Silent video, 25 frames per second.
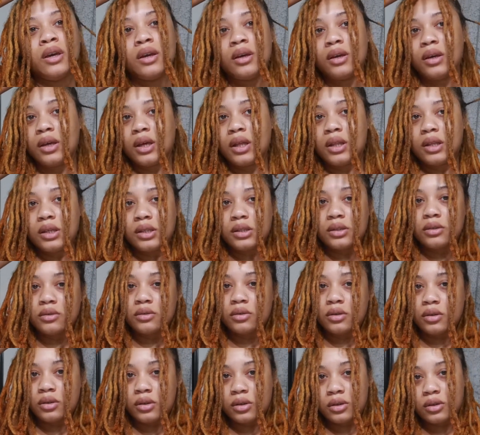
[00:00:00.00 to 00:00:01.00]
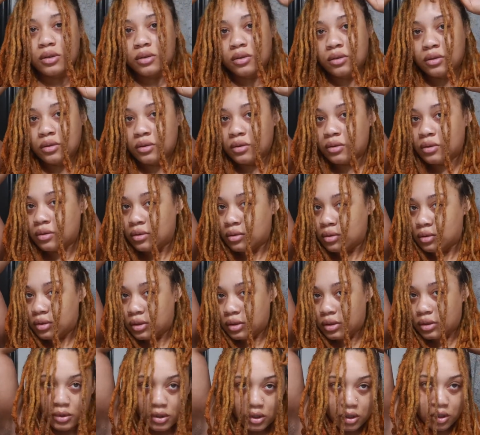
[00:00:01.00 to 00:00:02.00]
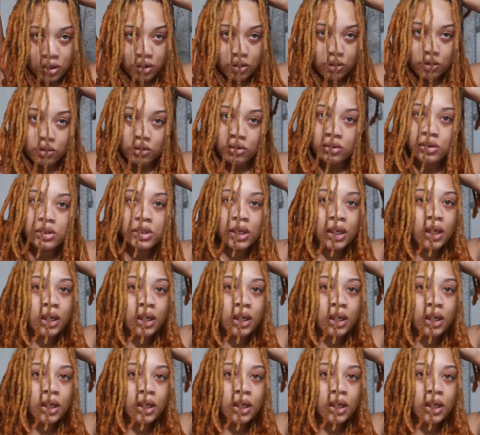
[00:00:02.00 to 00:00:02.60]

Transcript: Yeah, let's do the little with those.